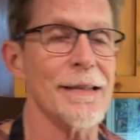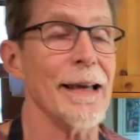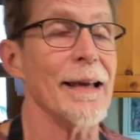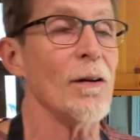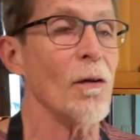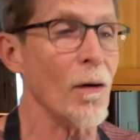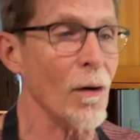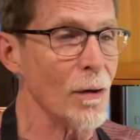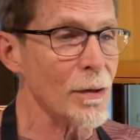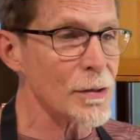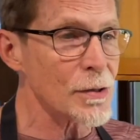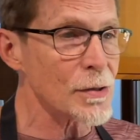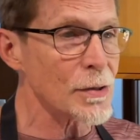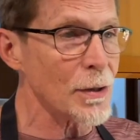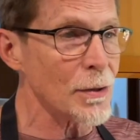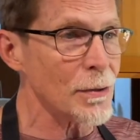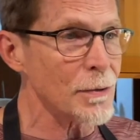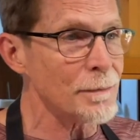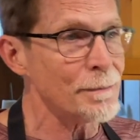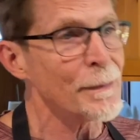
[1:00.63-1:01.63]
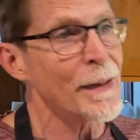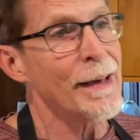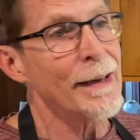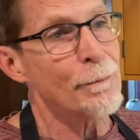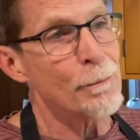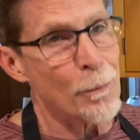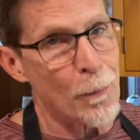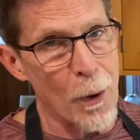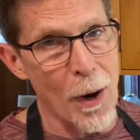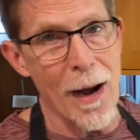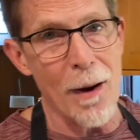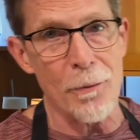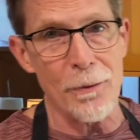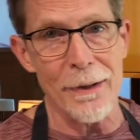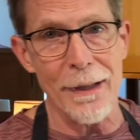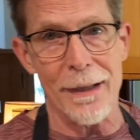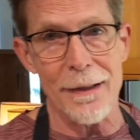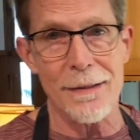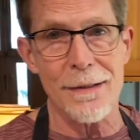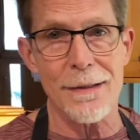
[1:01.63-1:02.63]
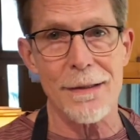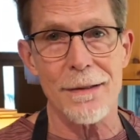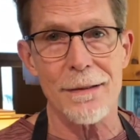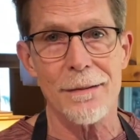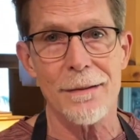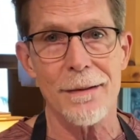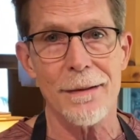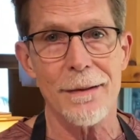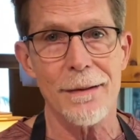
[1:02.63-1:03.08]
and also brownness.